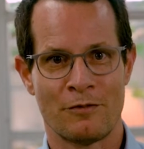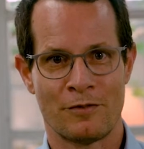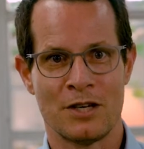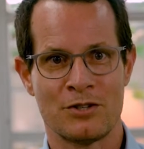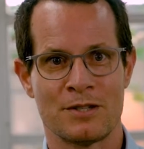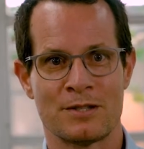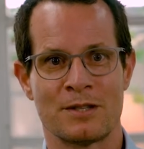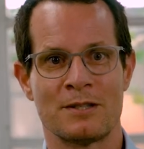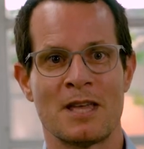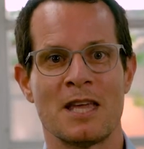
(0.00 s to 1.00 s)
features the
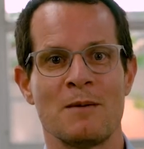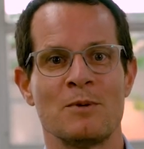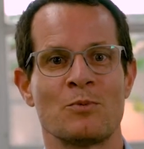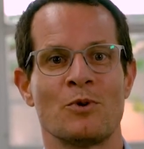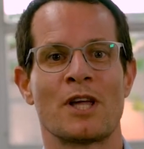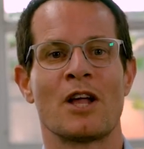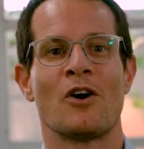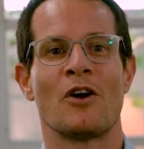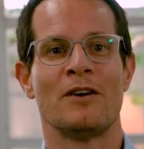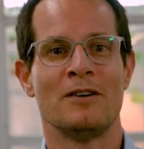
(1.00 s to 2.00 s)
team is working
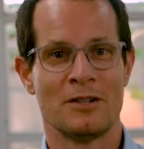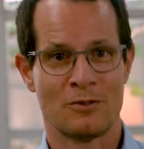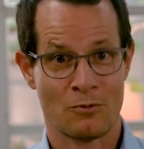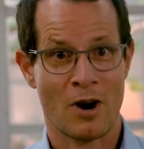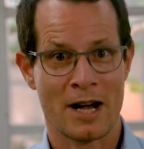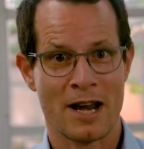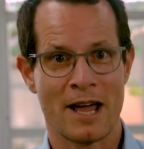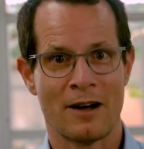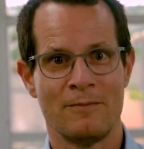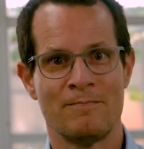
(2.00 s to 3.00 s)
on right
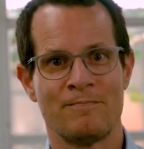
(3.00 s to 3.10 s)
now